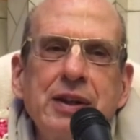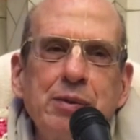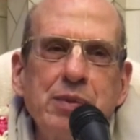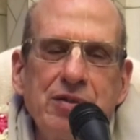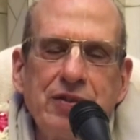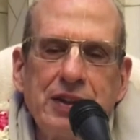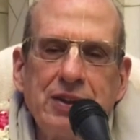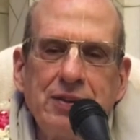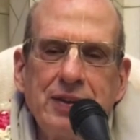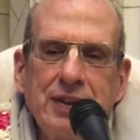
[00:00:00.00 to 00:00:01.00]
in
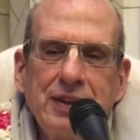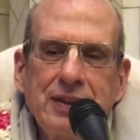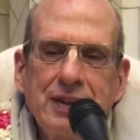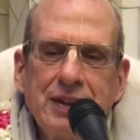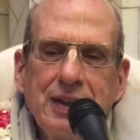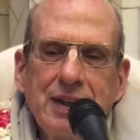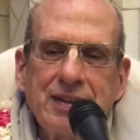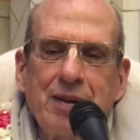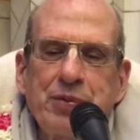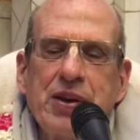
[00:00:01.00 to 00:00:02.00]
Buffalo.
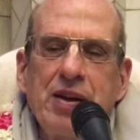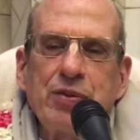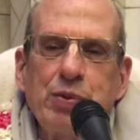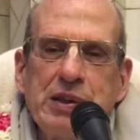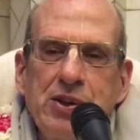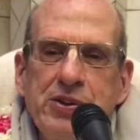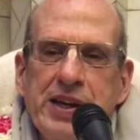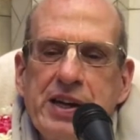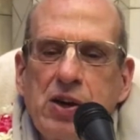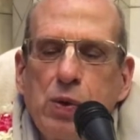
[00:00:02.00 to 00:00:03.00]
Sometimes we learned
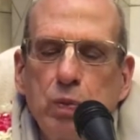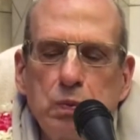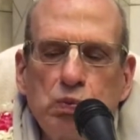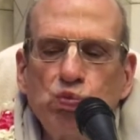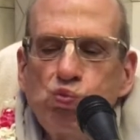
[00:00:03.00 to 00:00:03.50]
how to go